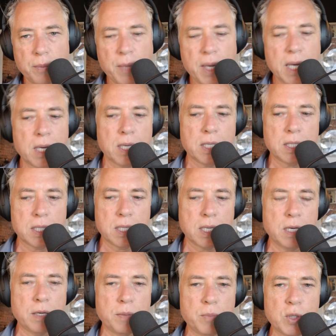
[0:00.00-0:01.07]
make
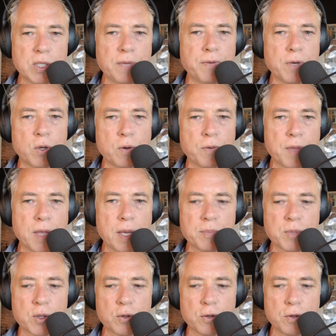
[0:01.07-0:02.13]
it more difficult for them
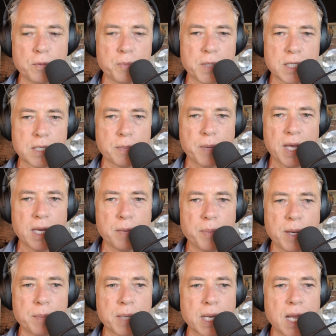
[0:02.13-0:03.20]
to participate in
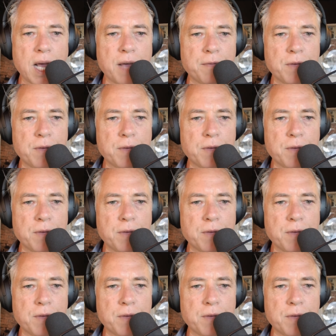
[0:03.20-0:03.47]
public life